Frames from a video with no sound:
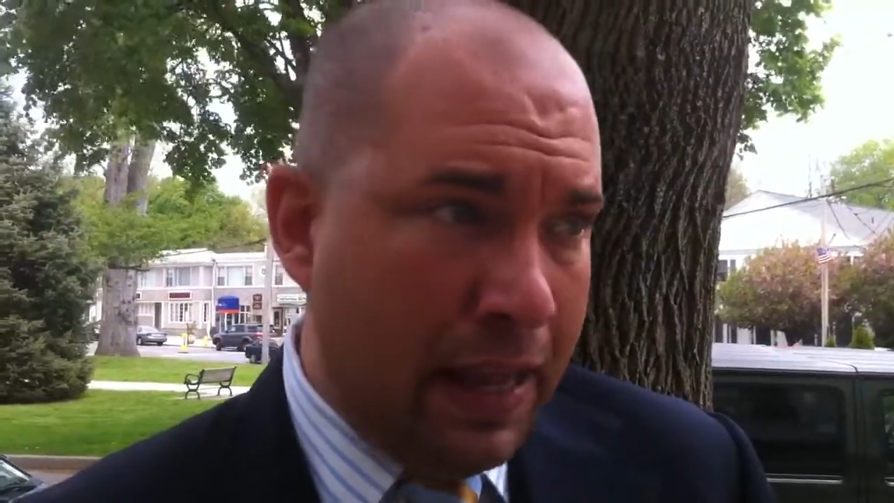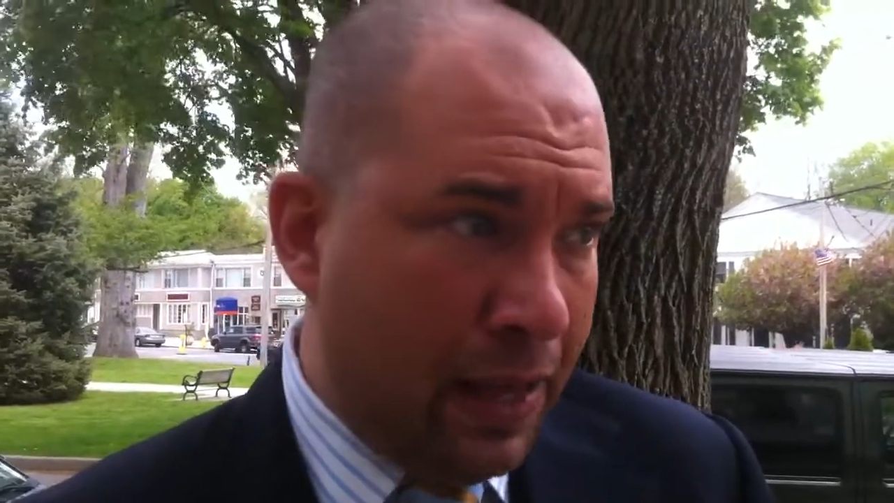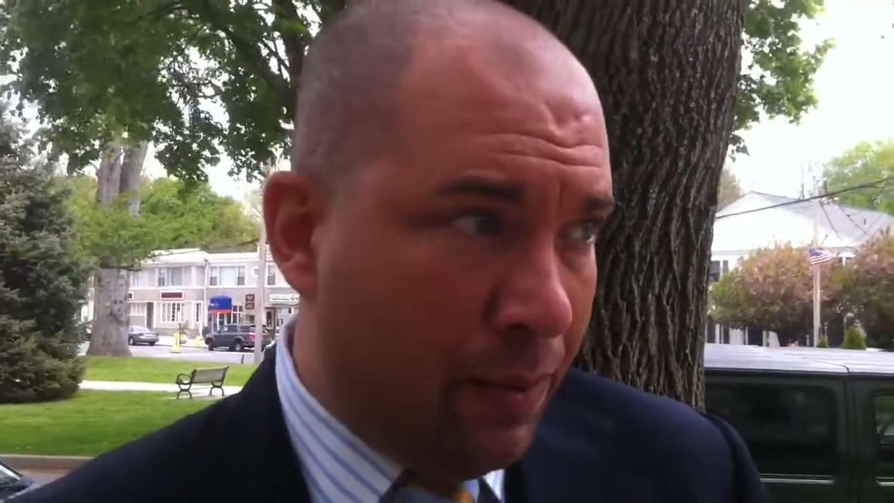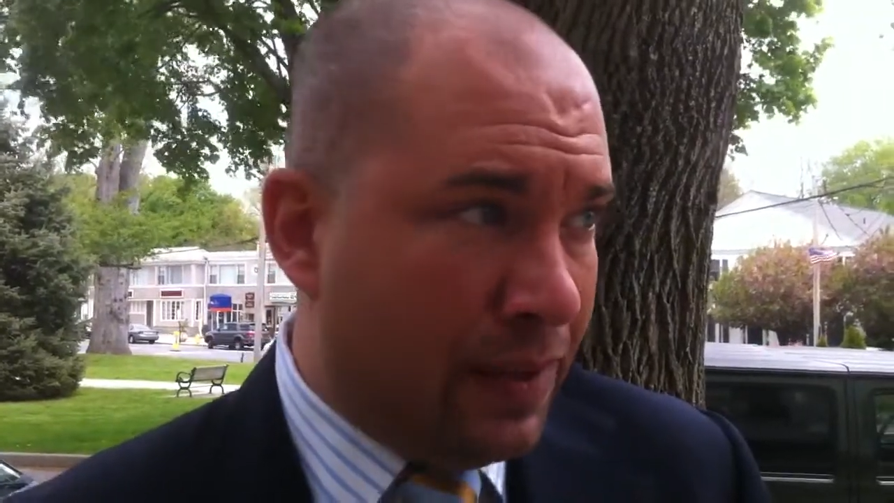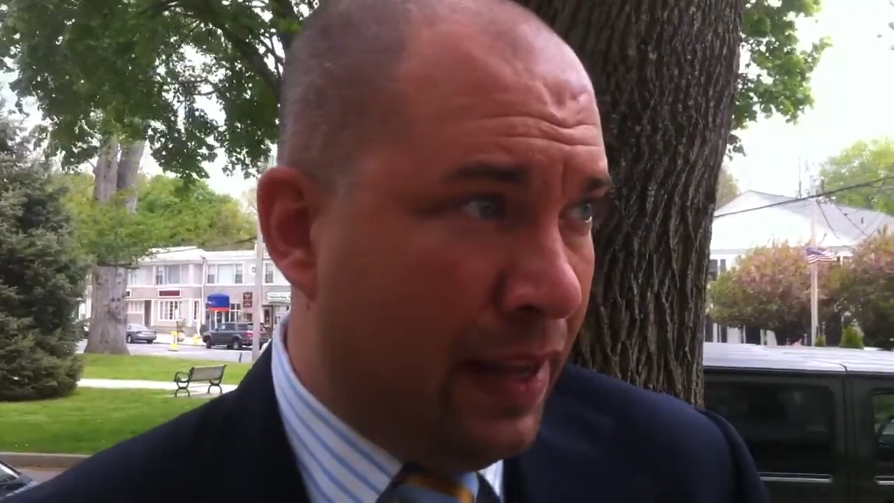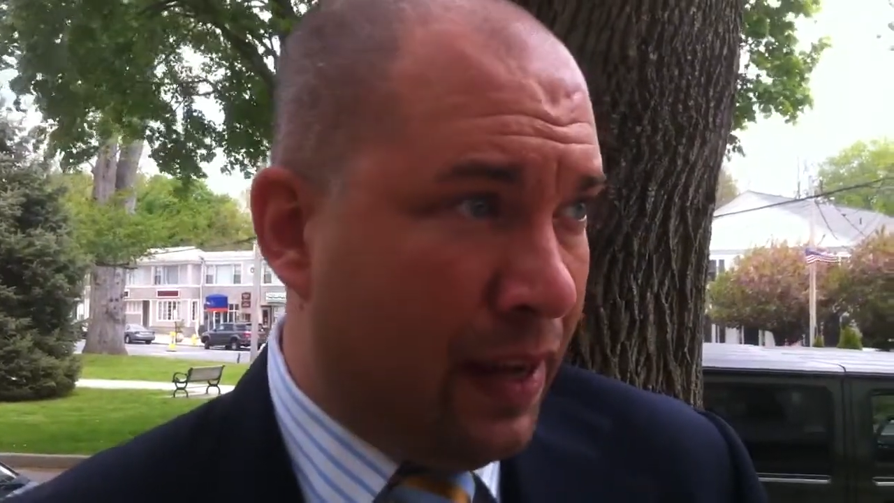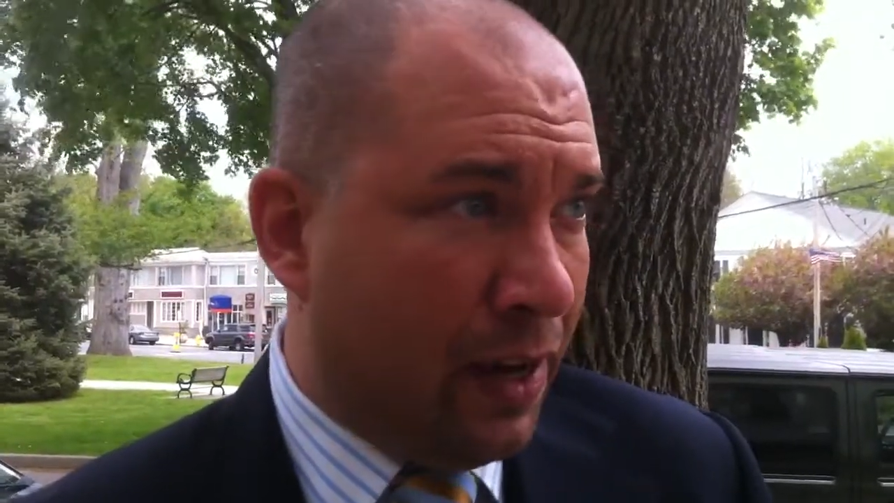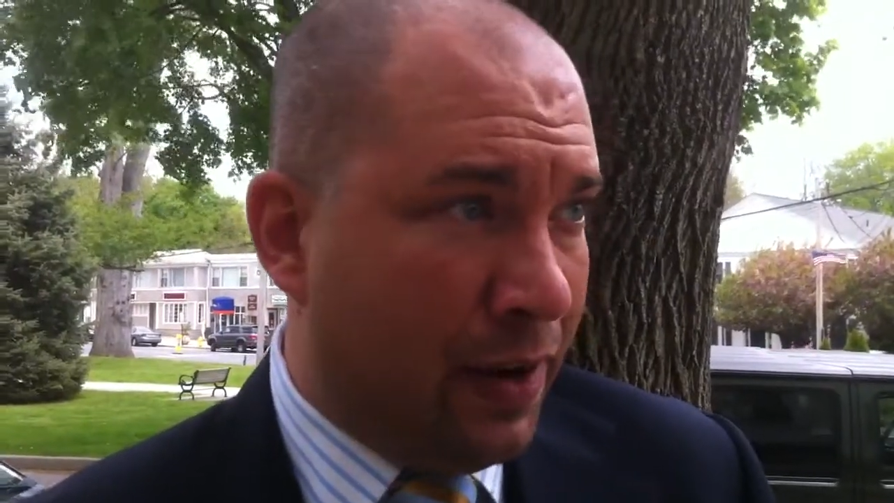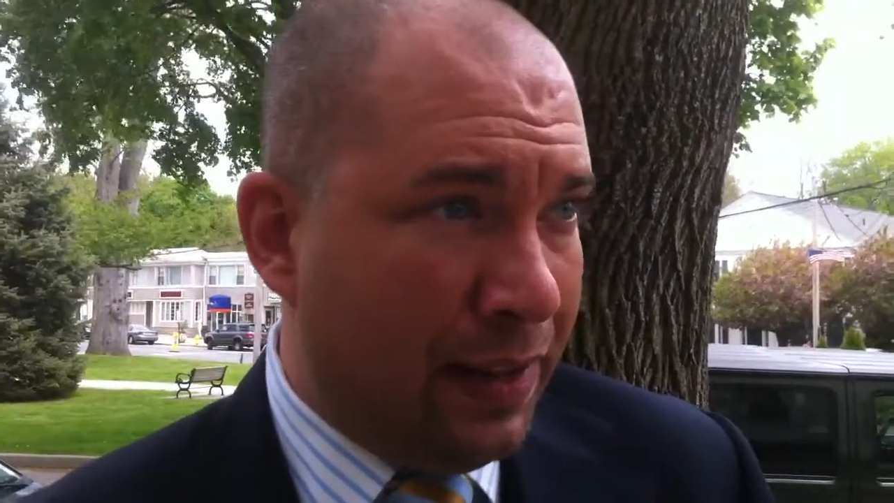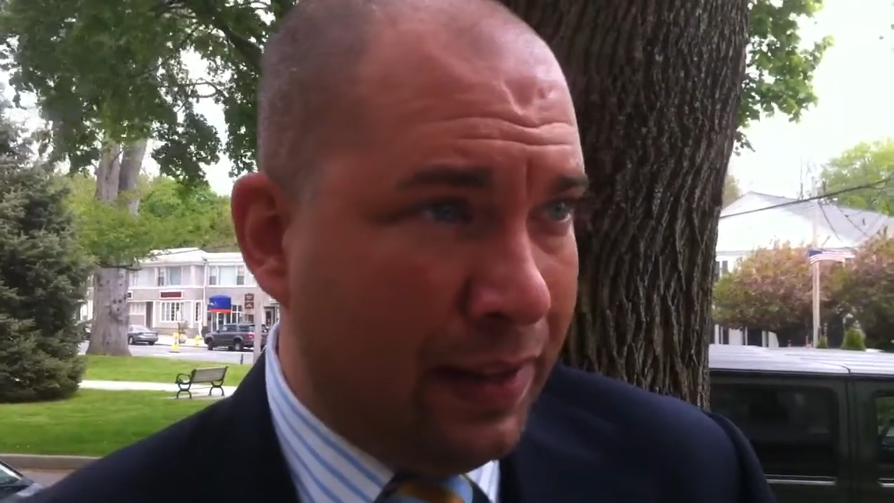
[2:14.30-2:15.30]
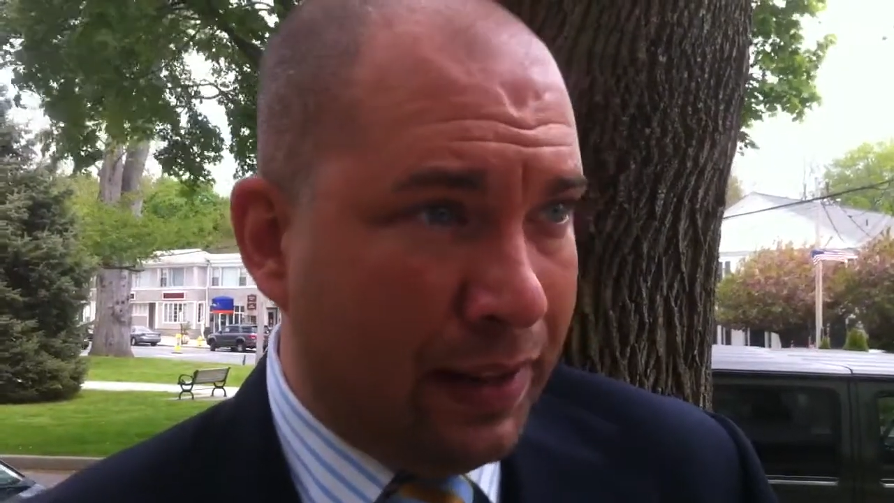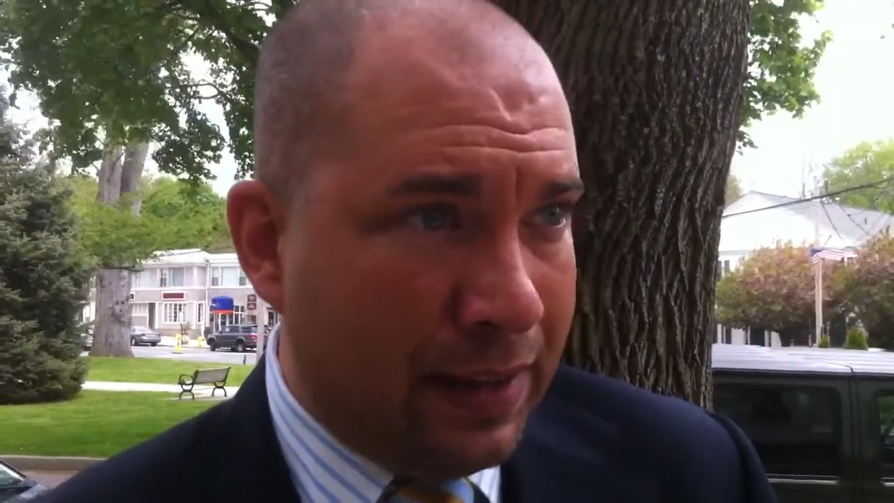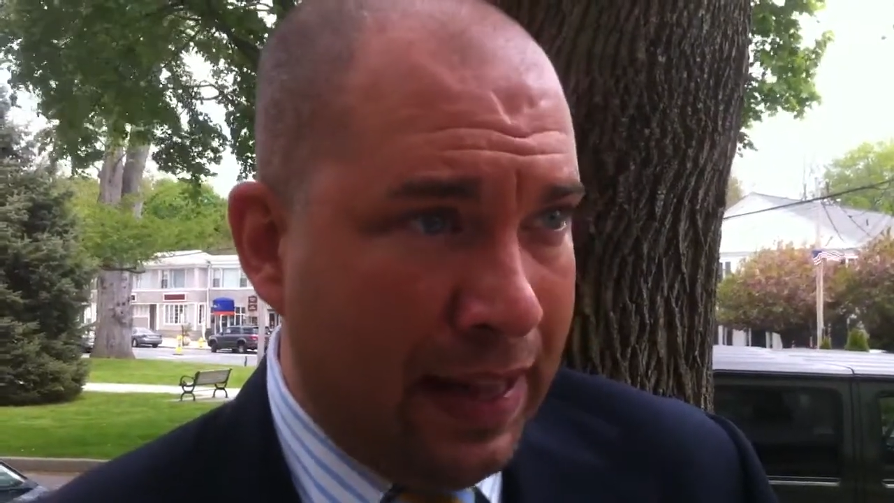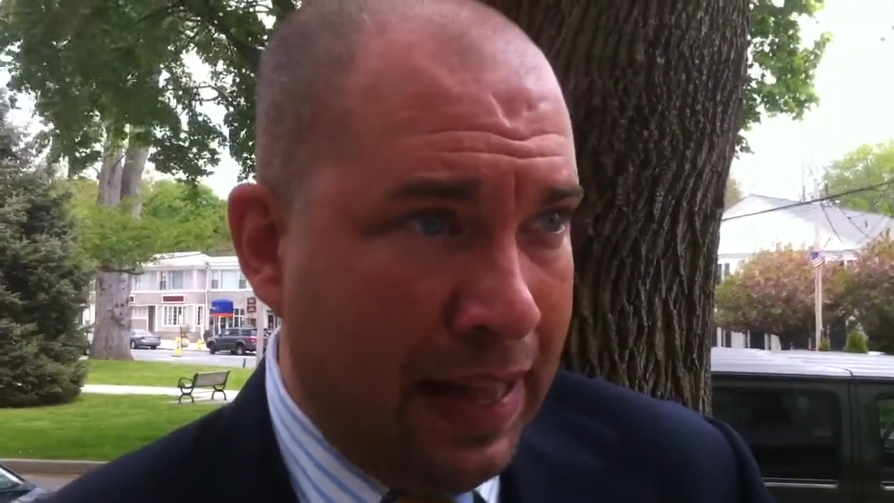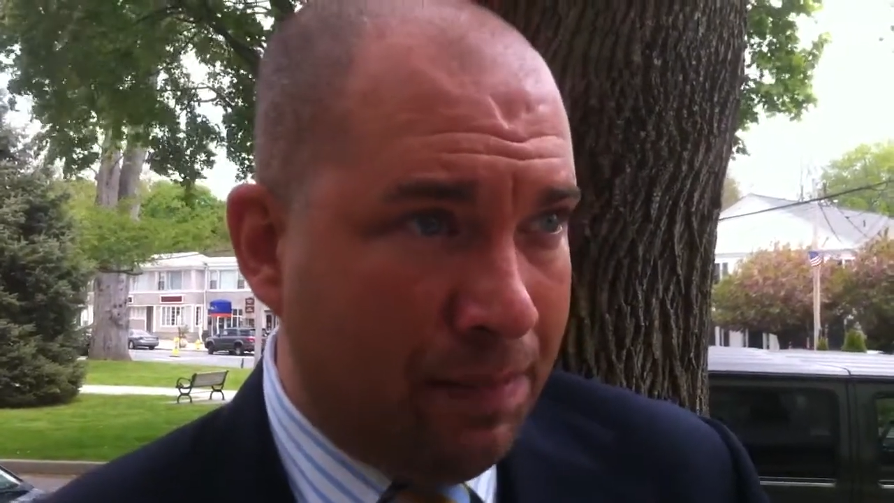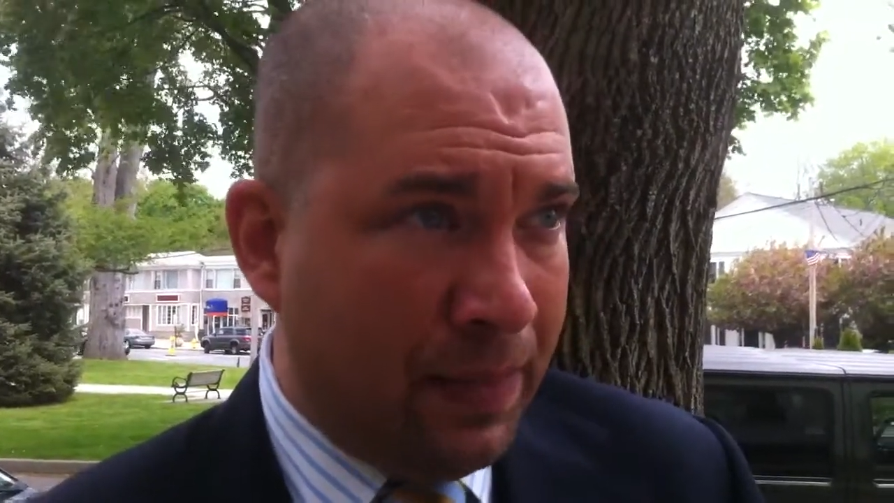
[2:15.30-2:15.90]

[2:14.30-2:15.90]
it would take a great deal of time,